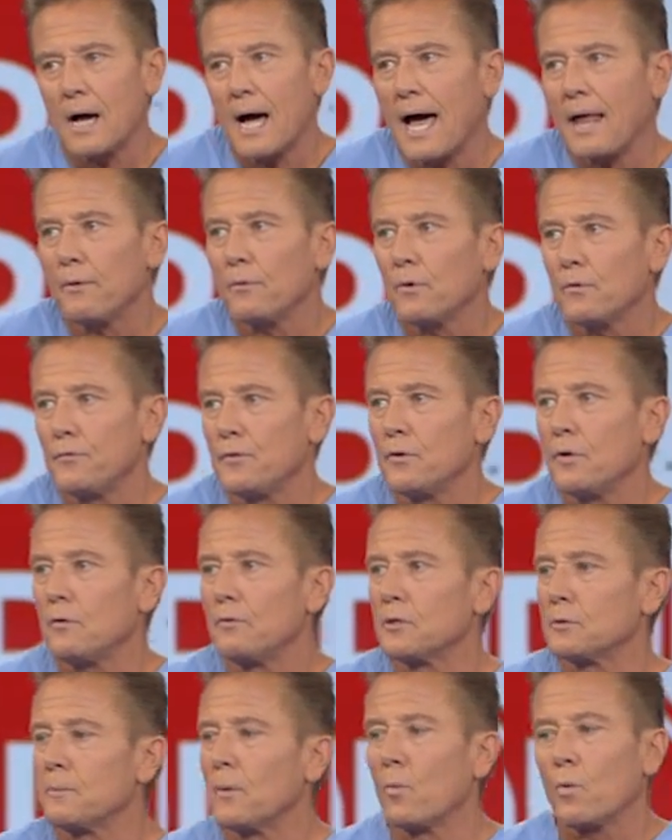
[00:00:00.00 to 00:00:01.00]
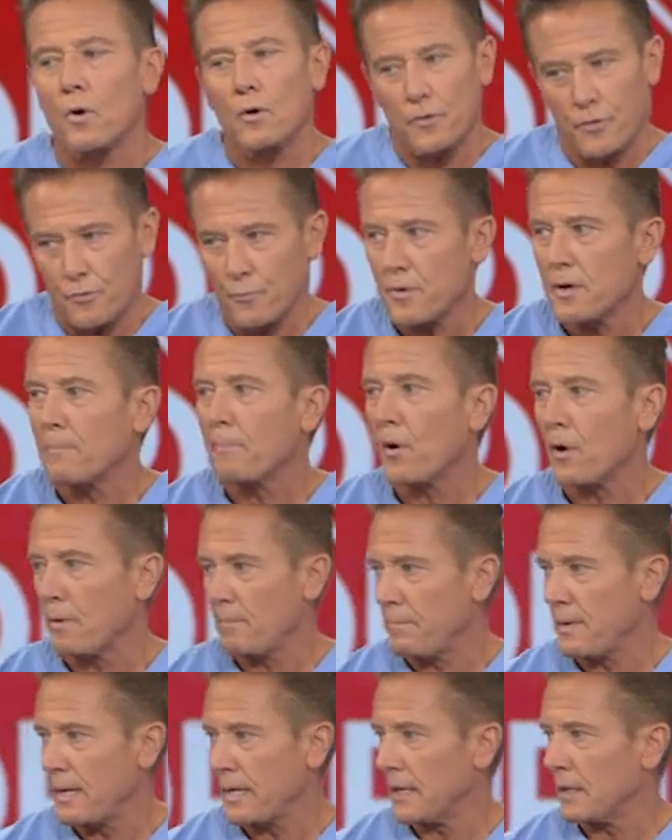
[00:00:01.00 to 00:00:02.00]
don't know if you know this, but we're a
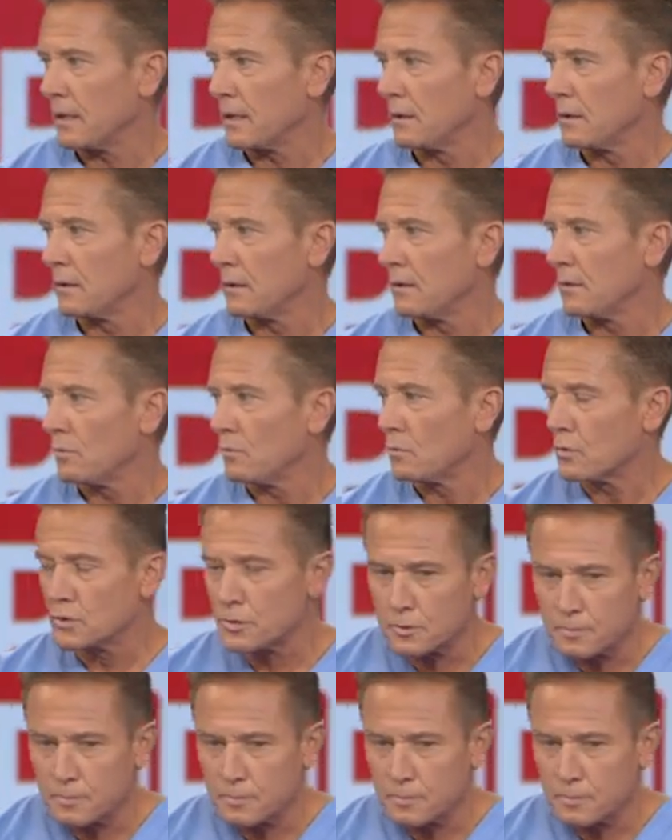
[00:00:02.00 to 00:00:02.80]
three-part being. We're